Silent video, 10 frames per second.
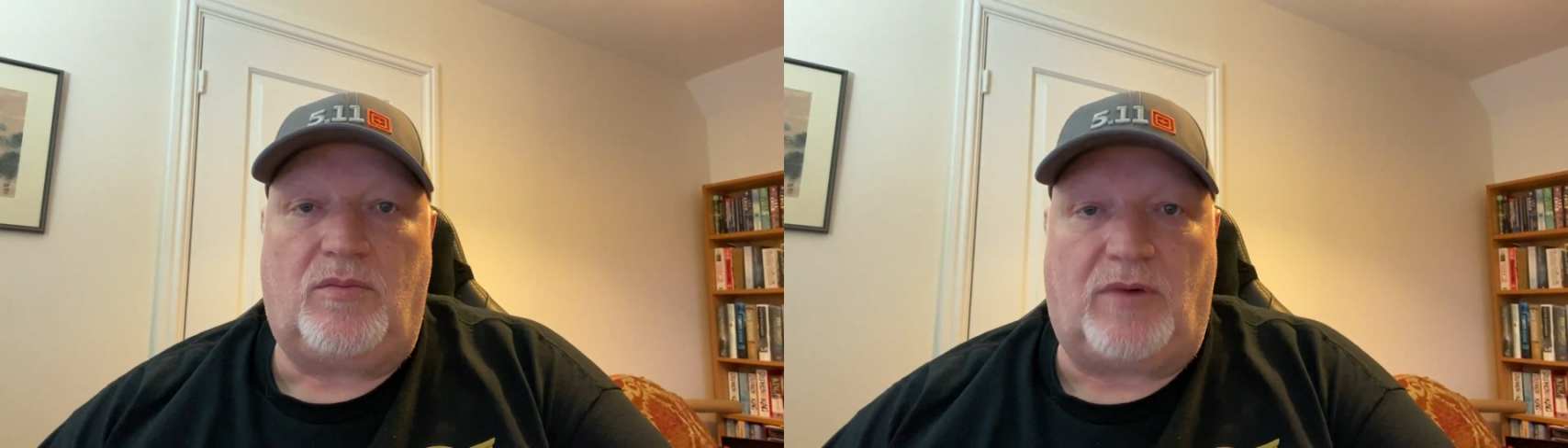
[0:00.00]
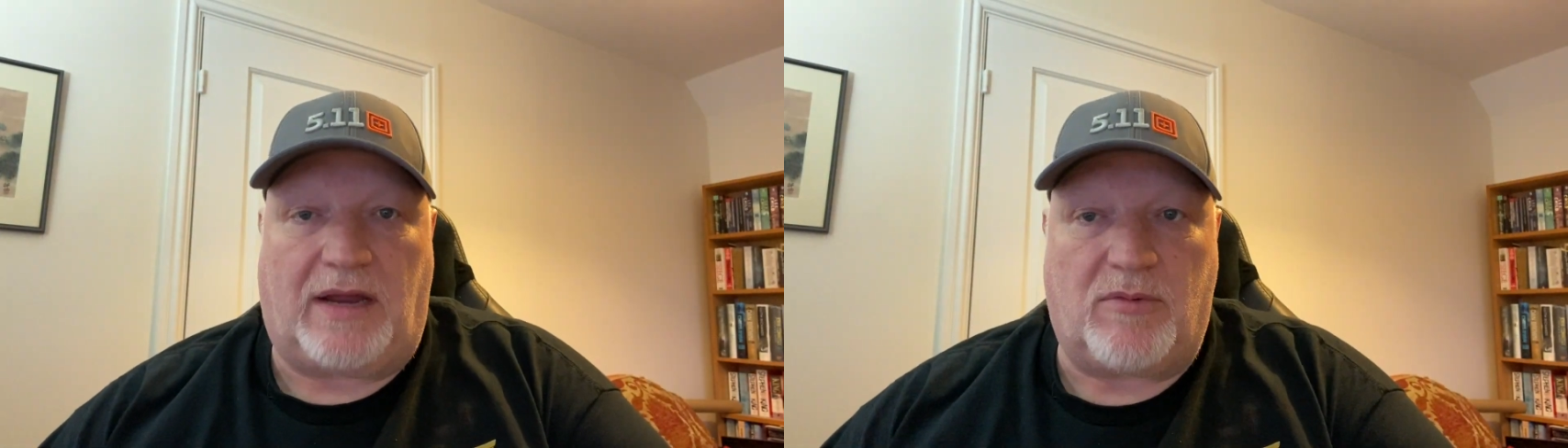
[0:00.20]

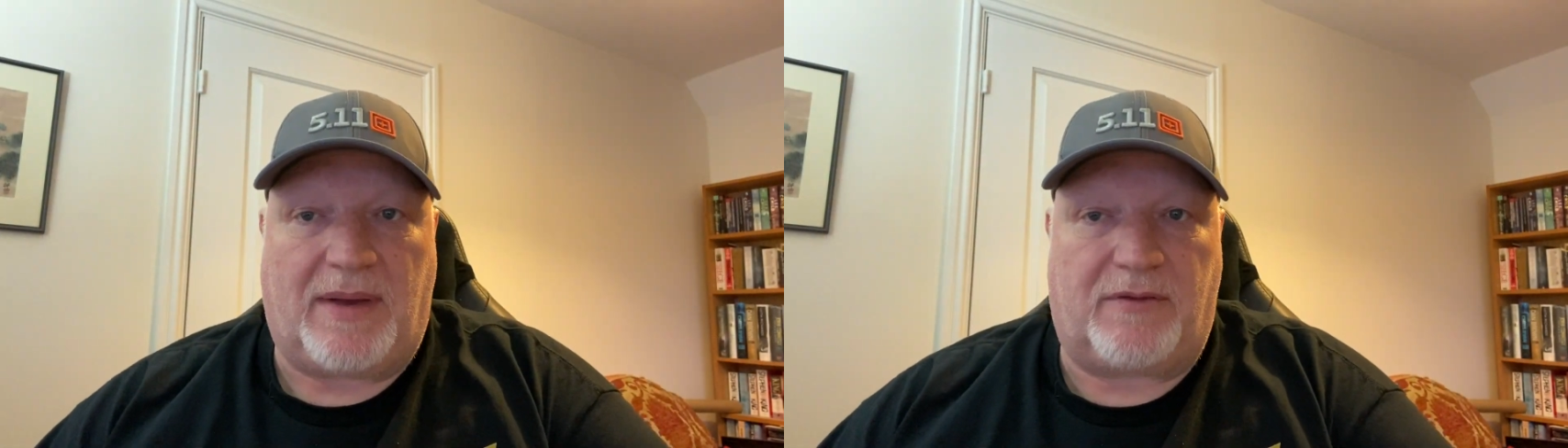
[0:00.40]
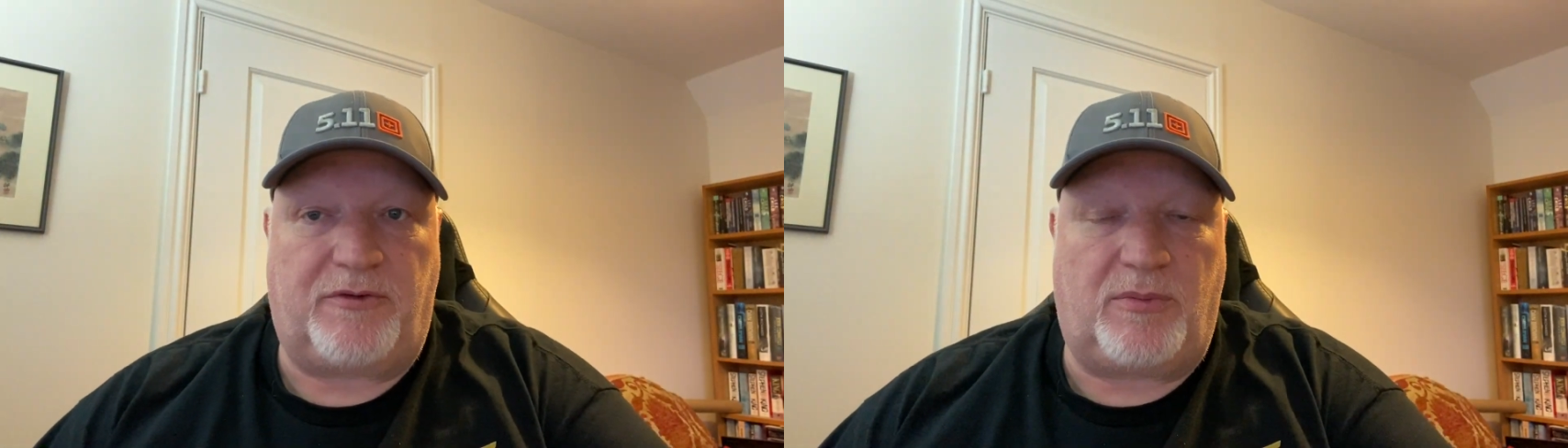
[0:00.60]
Right, we're
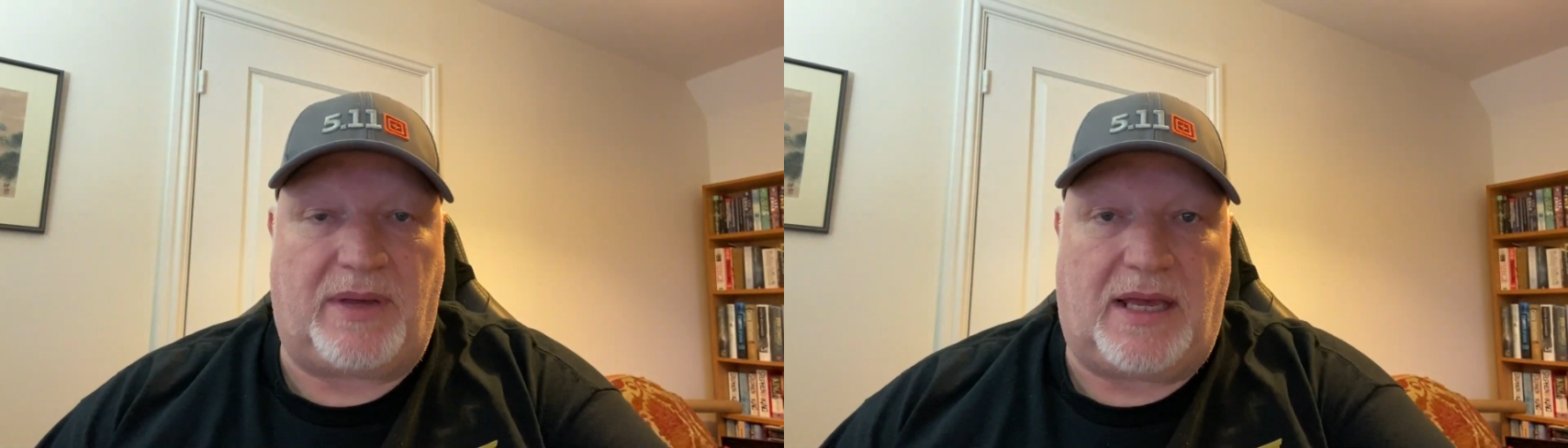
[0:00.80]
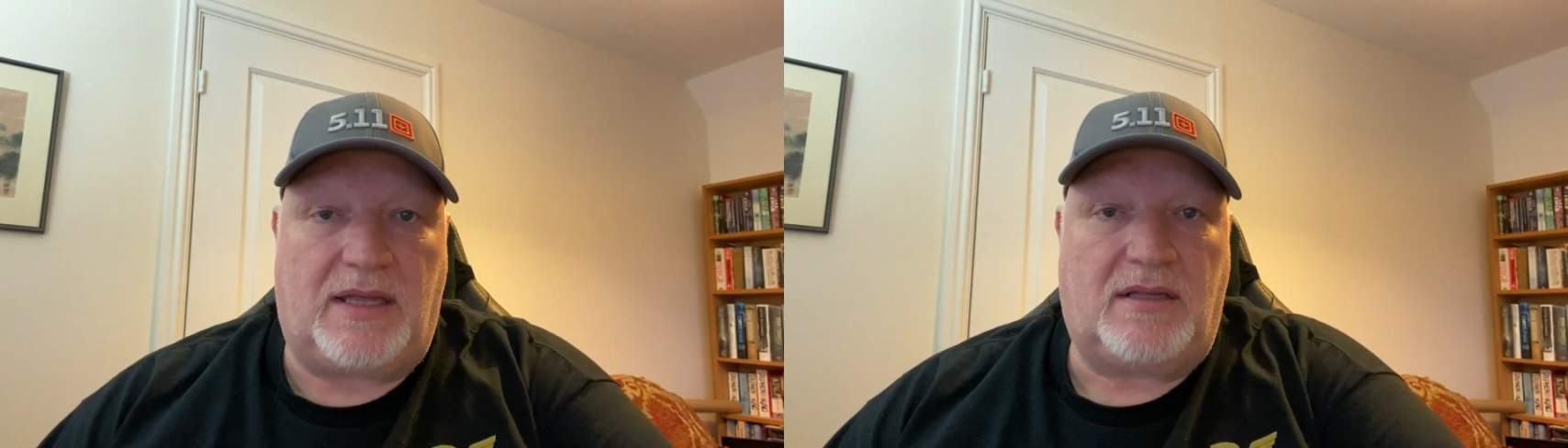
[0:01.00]
back for the
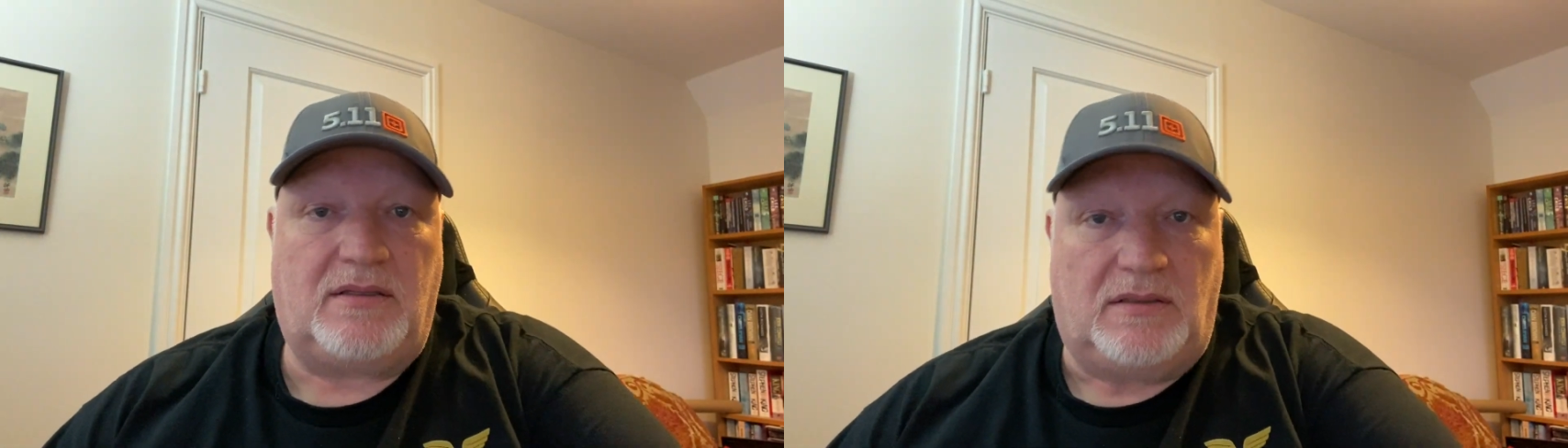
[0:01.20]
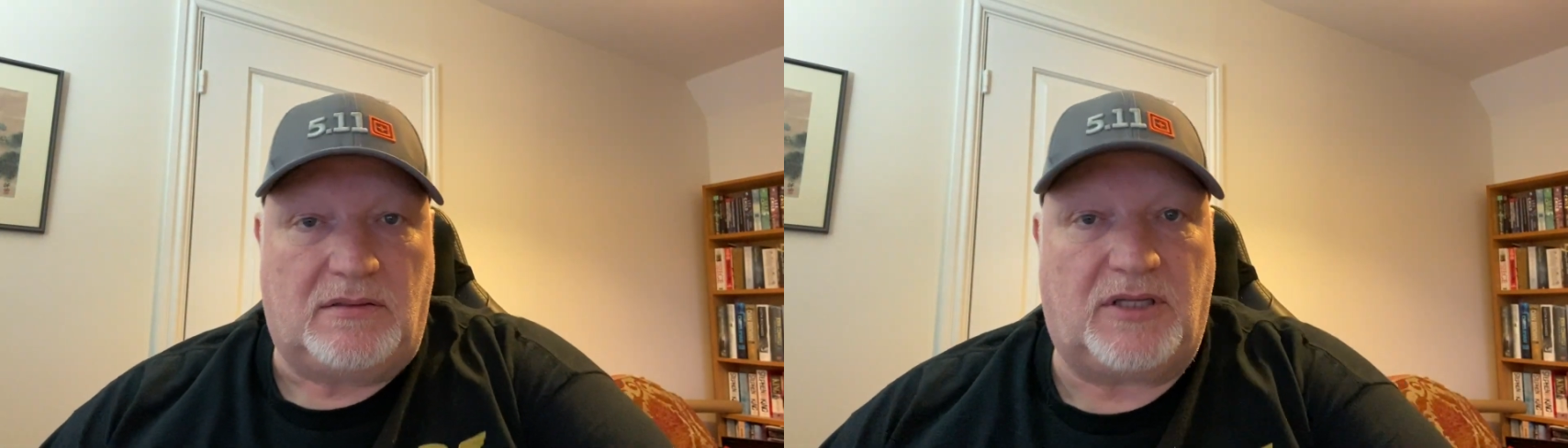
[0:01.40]
bit
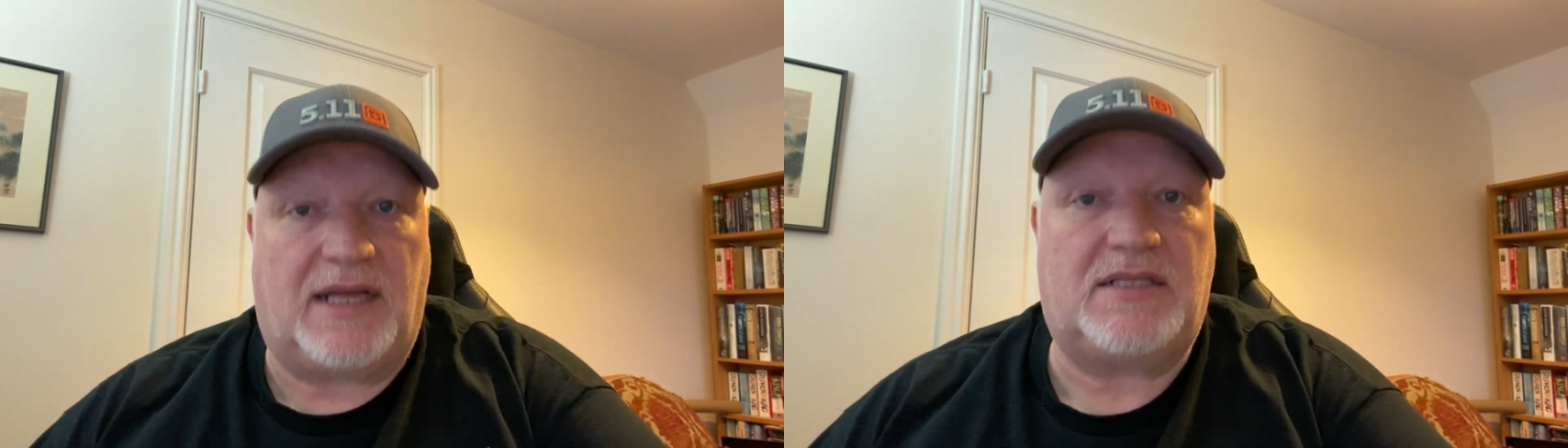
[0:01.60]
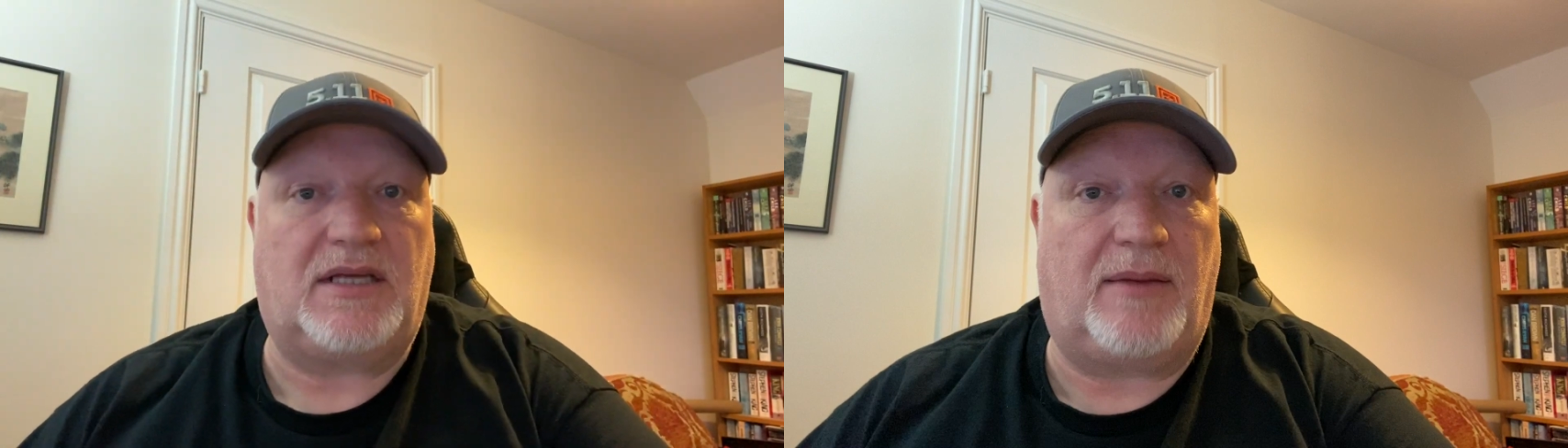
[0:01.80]

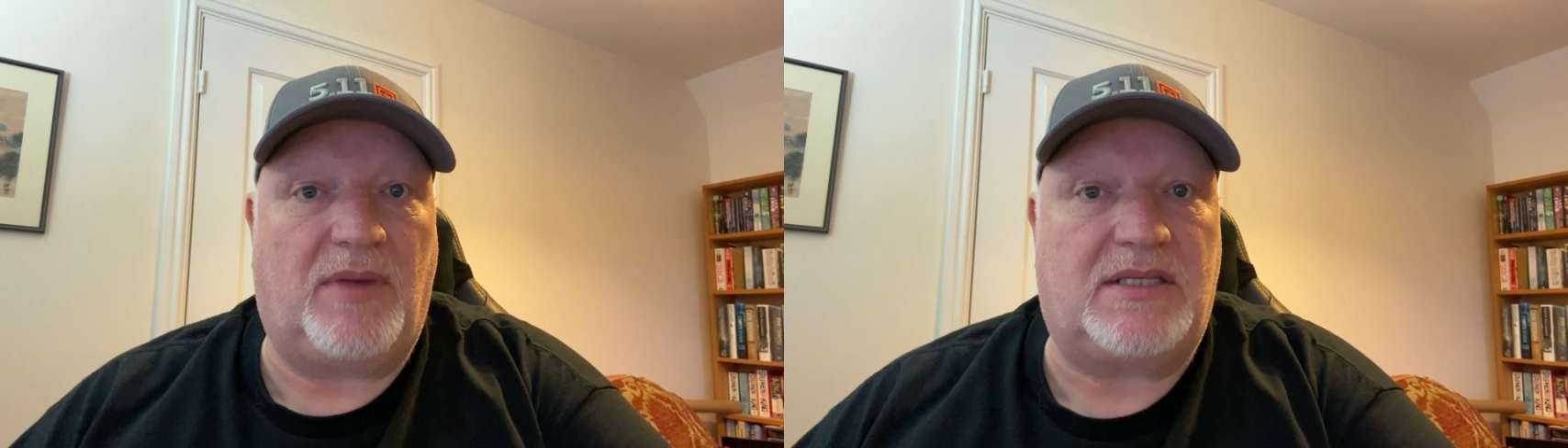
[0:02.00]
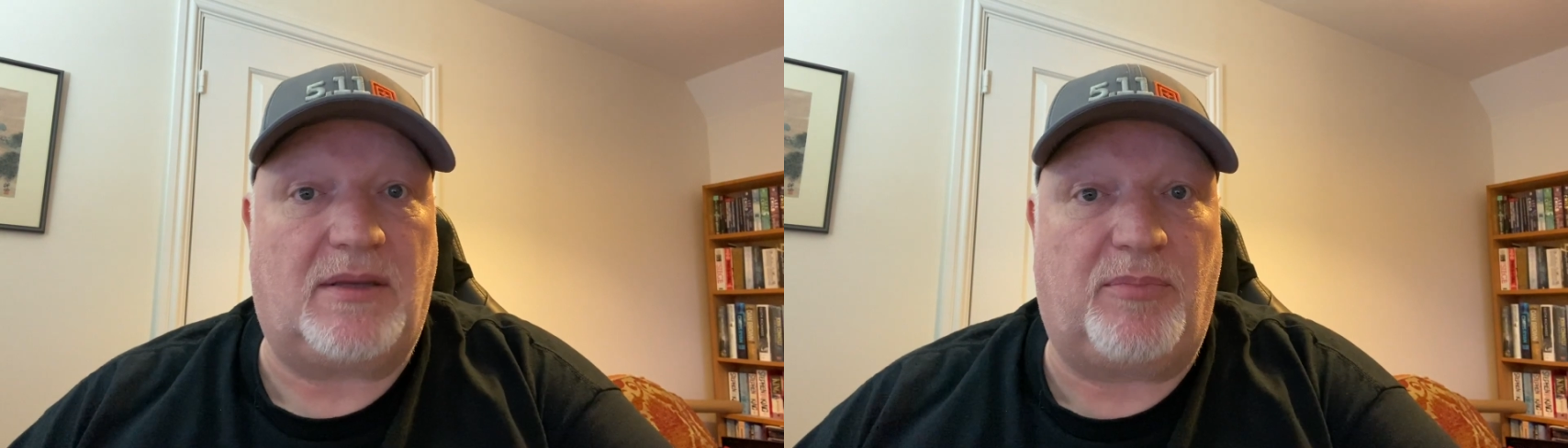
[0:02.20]
that
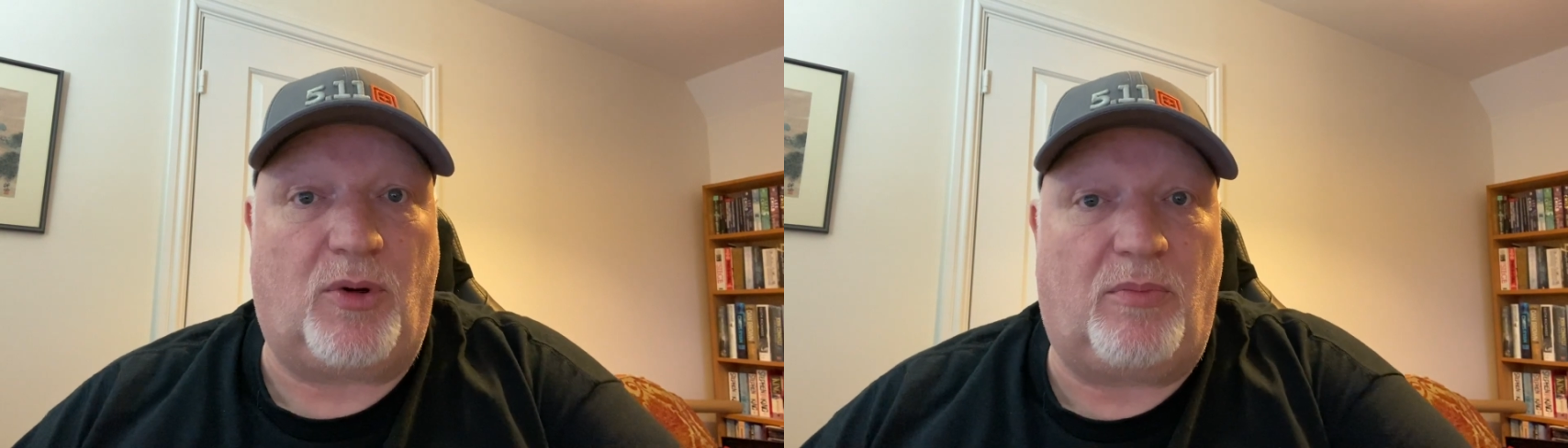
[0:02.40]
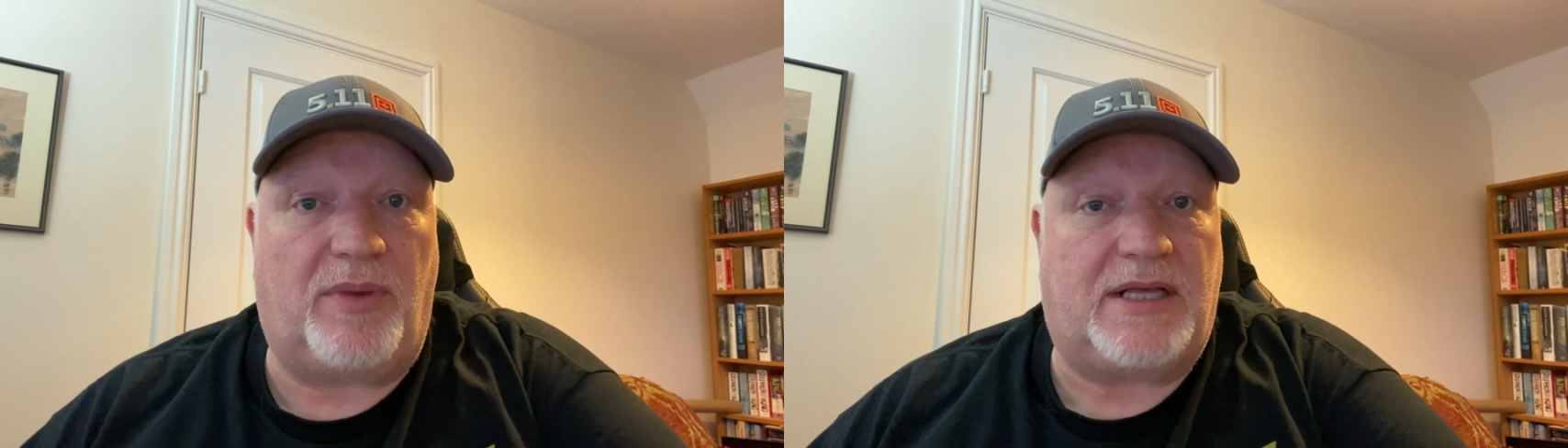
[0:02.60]
is the
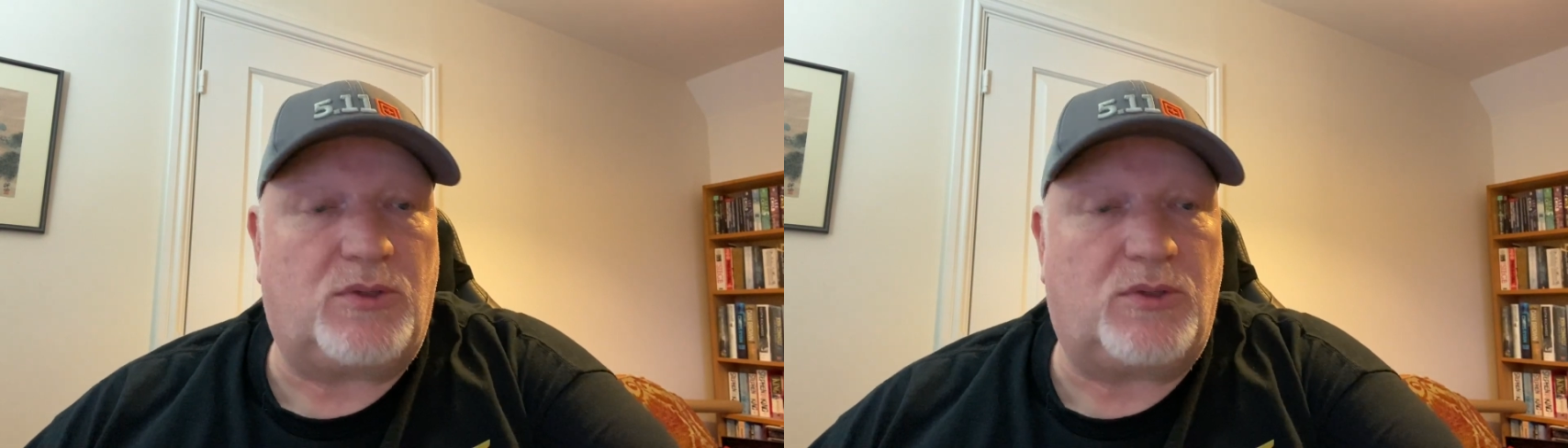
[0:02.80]
important bit.